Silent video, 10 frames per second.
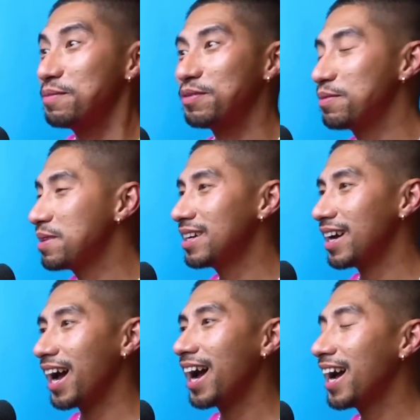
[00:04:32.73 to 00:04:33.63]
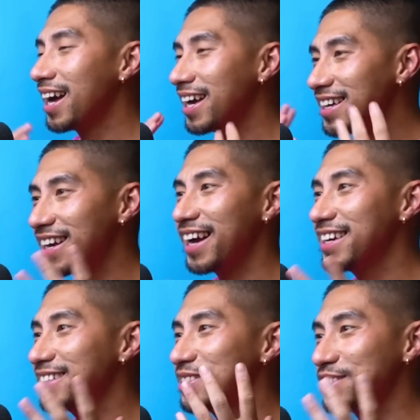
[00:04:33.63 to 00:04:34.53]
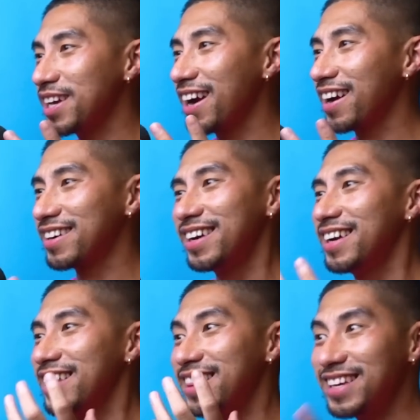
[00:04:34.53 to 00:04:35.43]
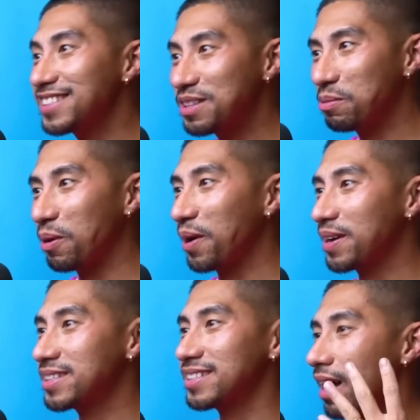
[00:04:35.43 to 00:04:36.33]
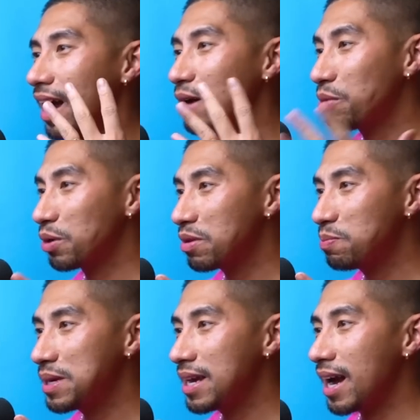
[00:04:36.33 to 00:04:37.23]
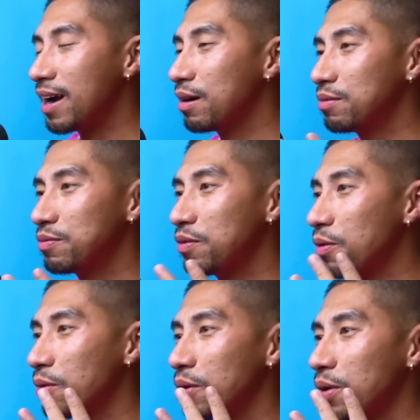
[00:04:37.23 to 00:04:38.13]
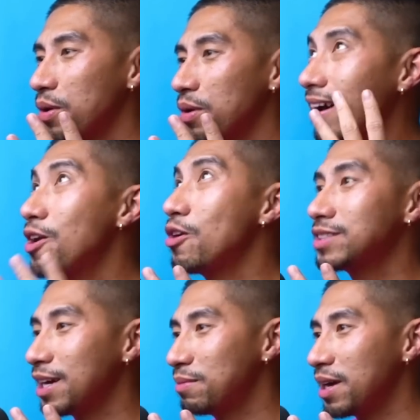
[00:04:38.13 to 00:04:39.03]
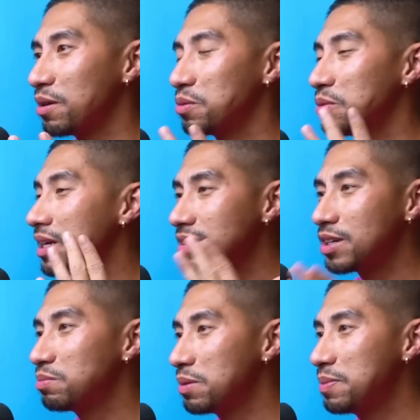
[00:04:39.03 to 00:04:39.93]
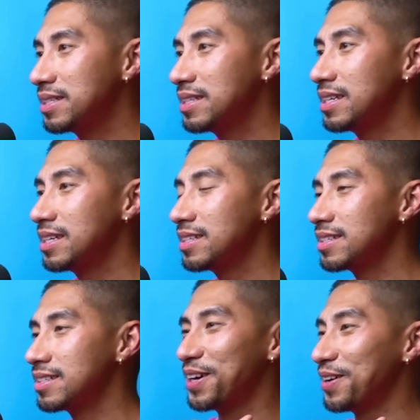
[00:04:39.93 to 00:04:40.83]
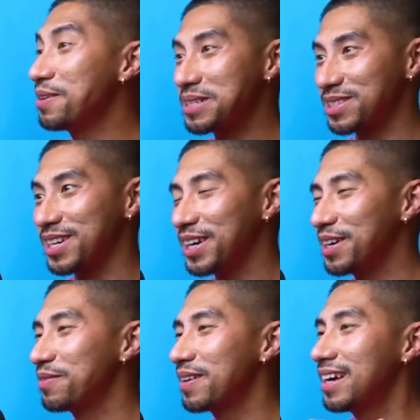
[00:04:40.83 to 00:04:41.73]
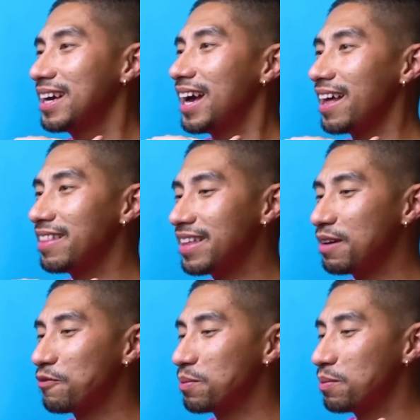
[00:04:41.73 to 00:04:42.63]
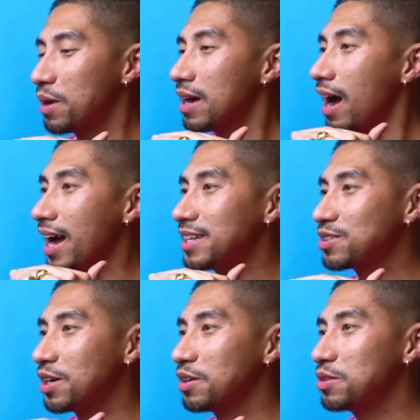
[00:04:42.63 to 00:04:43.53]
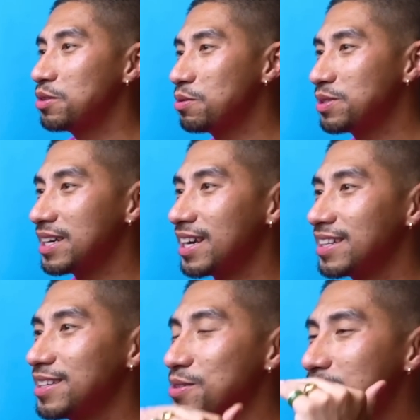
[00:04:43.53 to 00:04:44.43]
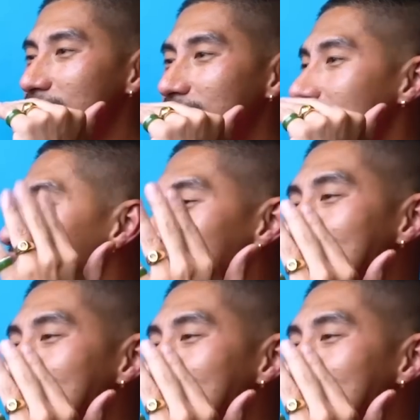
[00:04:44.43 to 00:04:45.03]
but for me, I like to share things that works. I work with Pixiu for a long time now. When I started my business, you know, it was tough and then from I started using it, using it, it